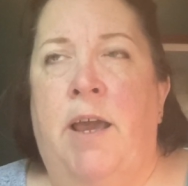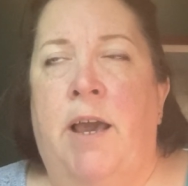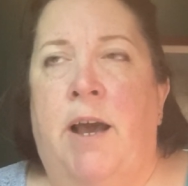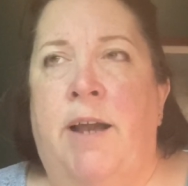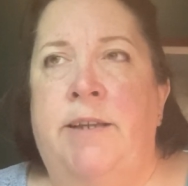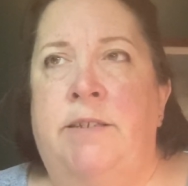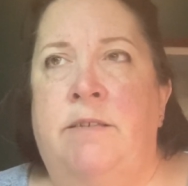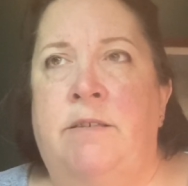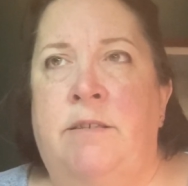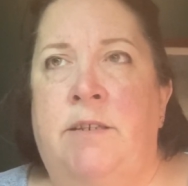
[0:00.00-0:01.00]
I
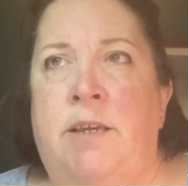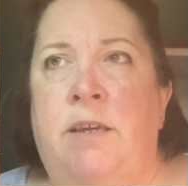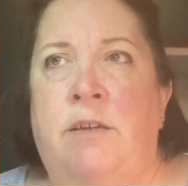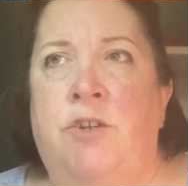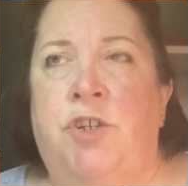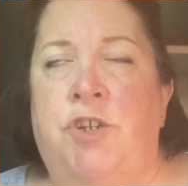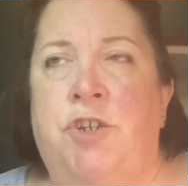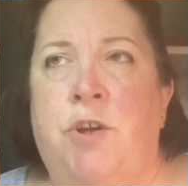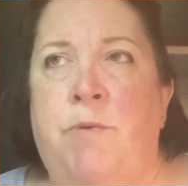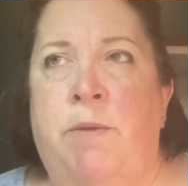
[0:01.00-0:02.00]
see she's
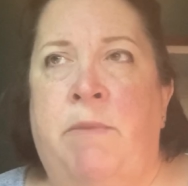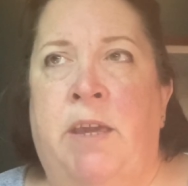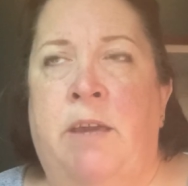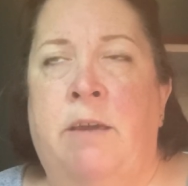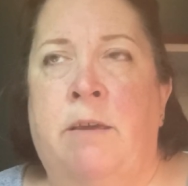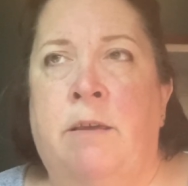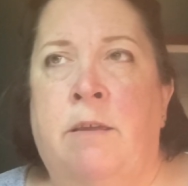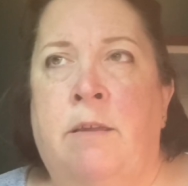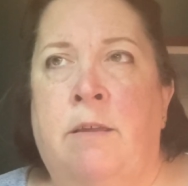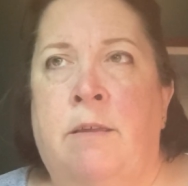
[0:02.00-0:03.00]
showing me
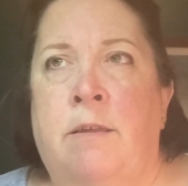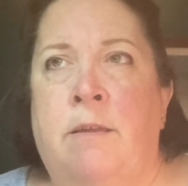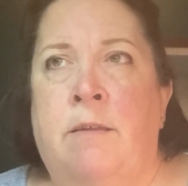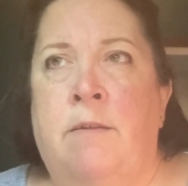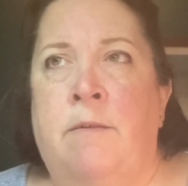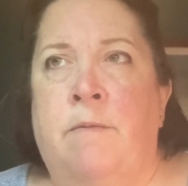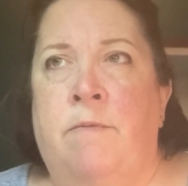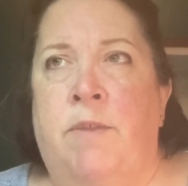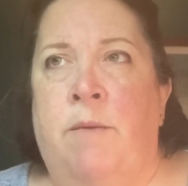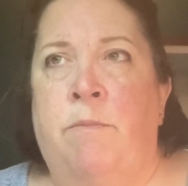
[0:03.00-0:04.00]

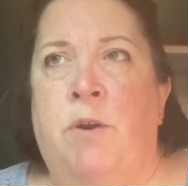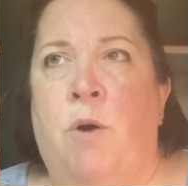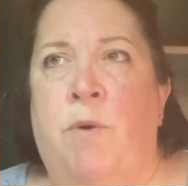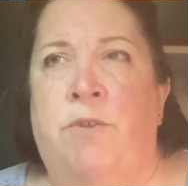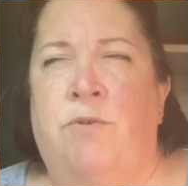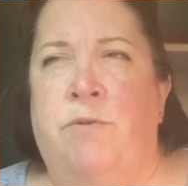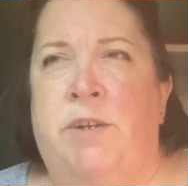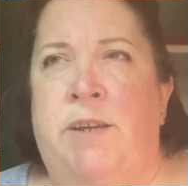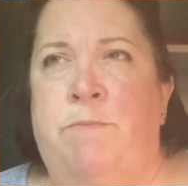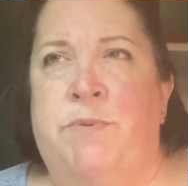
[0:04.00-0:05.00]
them going through
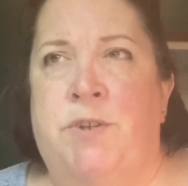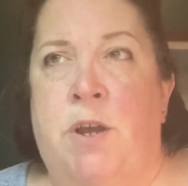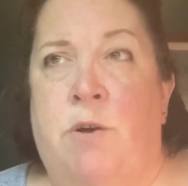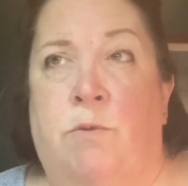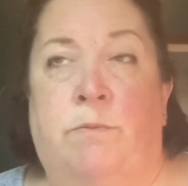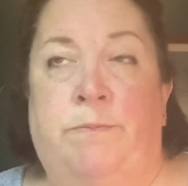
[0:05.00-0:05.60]
deep snow,